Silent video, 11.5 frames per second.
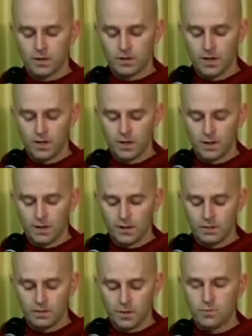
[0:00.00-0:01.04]
Right?
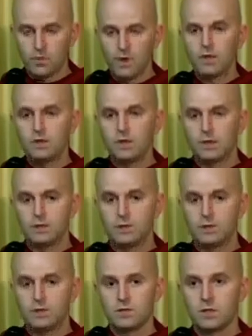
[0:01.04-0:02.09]
There's many
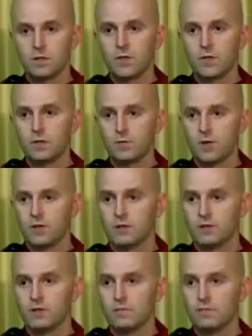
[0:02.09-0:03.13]
things that we can
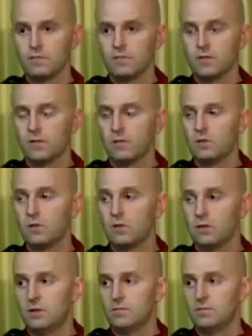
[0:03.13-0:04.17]
want that are
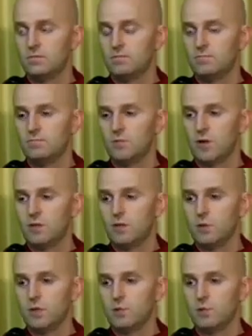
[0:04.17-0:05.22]
good.
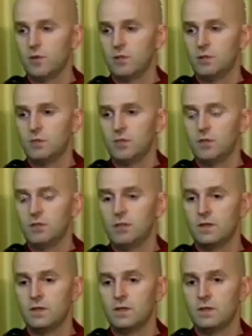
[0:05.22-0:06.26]
Right? We can want to
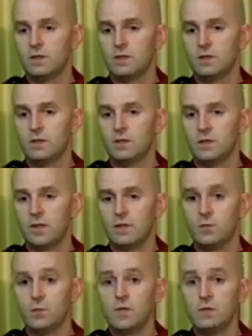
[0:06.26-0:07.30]

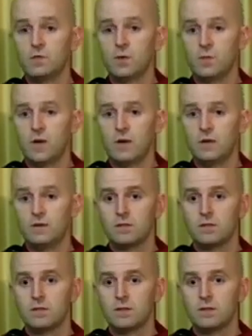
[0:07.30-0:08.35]
have a peaceful
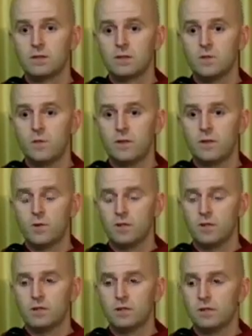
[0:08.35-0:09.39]
mind. We can
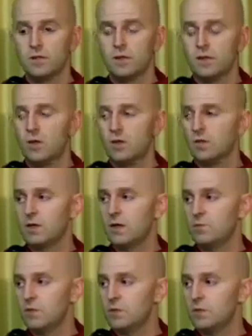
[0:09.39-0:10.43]
want to
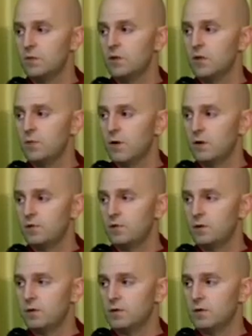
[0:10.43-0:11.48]
overcome this long round
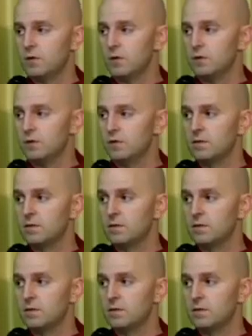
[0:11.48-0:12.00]
of samsara.